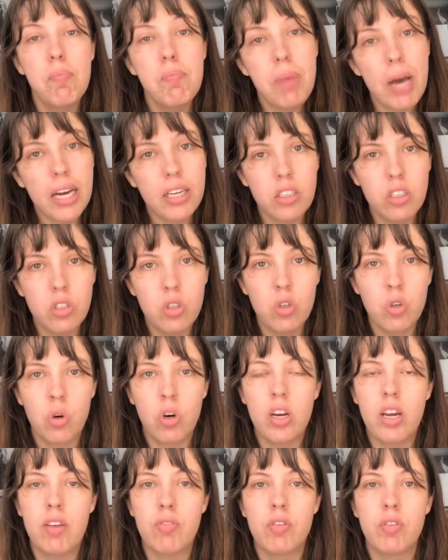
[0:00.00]
back to New
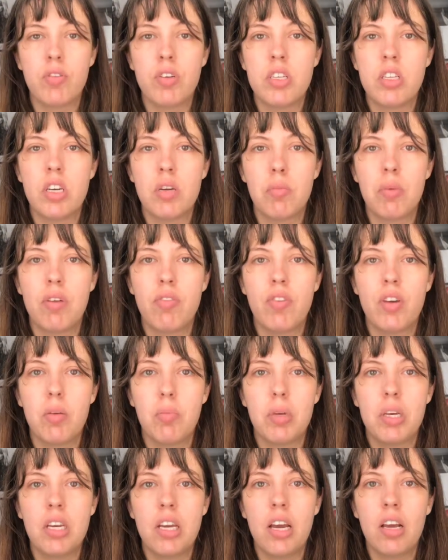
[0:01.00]
York after visiting my
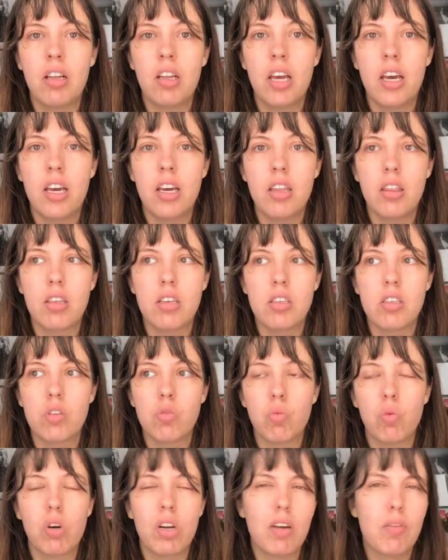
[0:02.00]
family in LA, and this
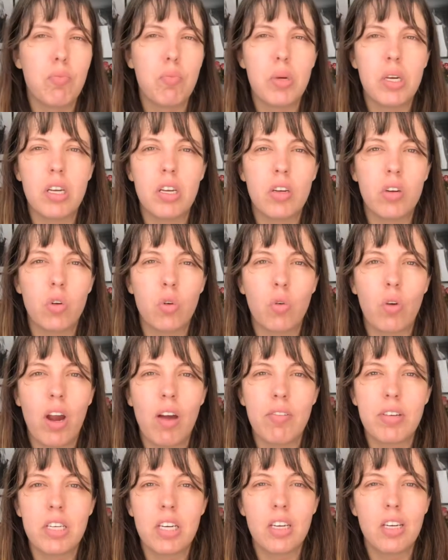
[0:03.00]
is what I've been
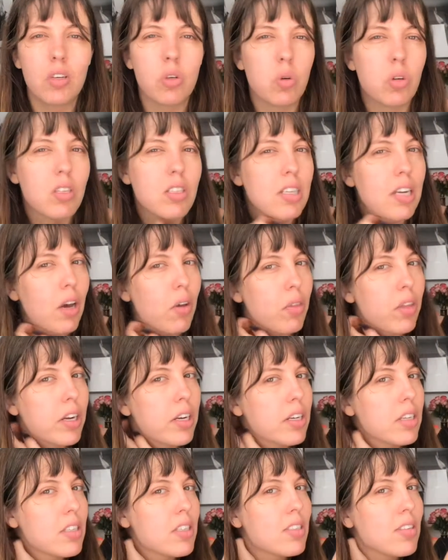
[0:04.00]
gravitating towards now that
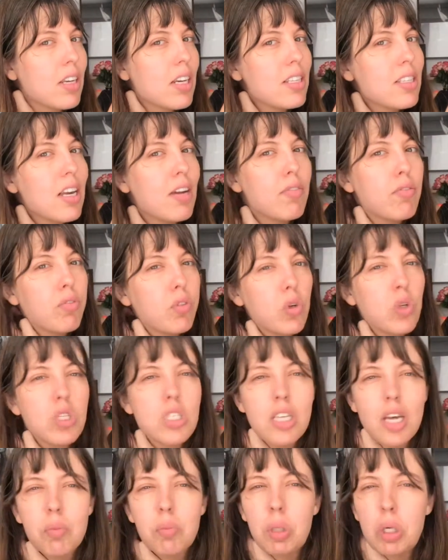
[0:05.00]
it's not full
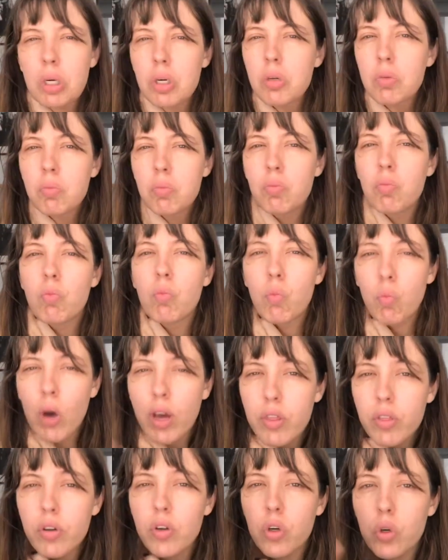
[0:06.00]
summer
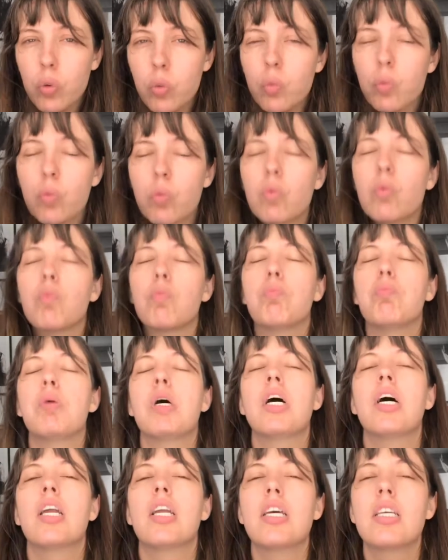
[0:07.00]
weather,
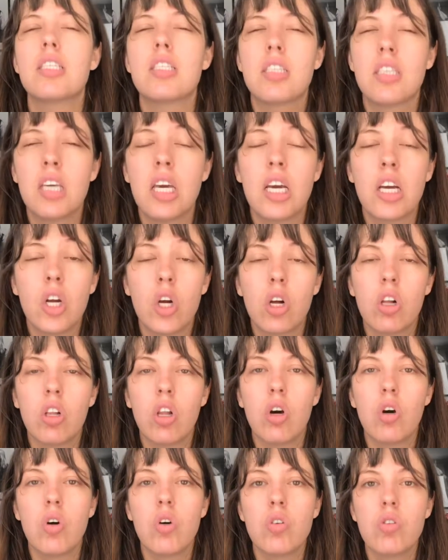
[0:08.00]
but it's getting
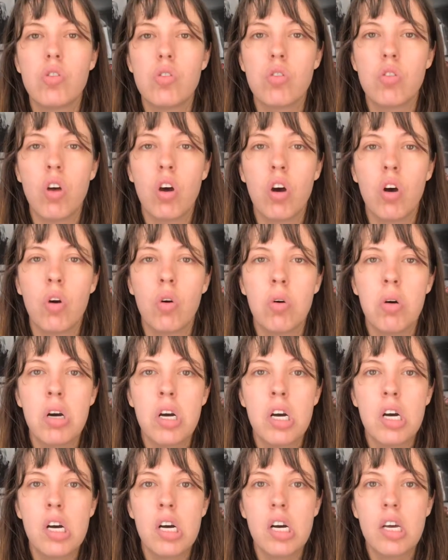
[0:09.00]
close. So
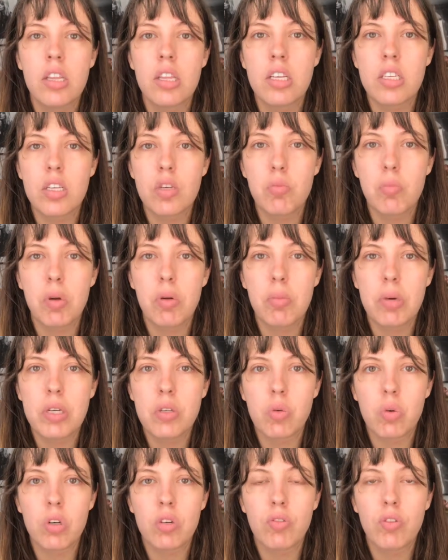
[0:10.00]
this has been my
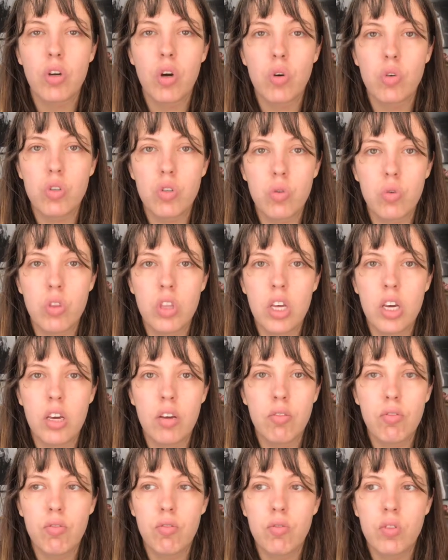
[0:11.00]
sort of go-to
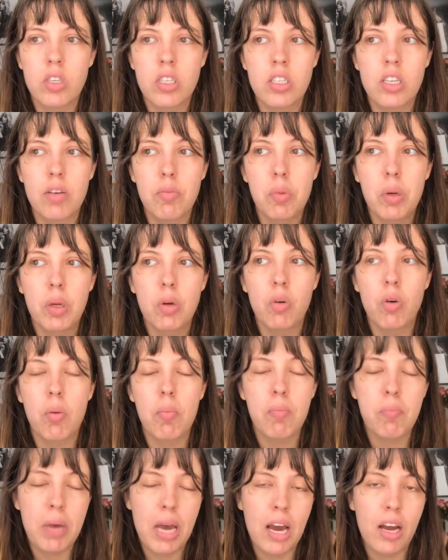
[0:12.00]
thing since I've been
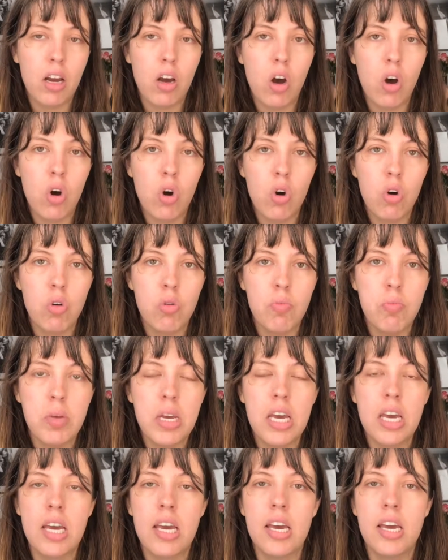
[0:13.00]
back home,
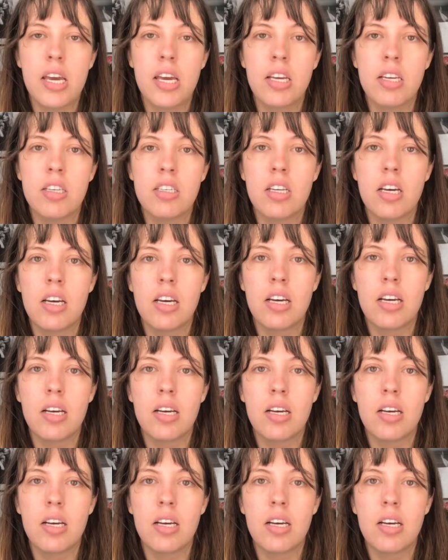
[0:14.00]
and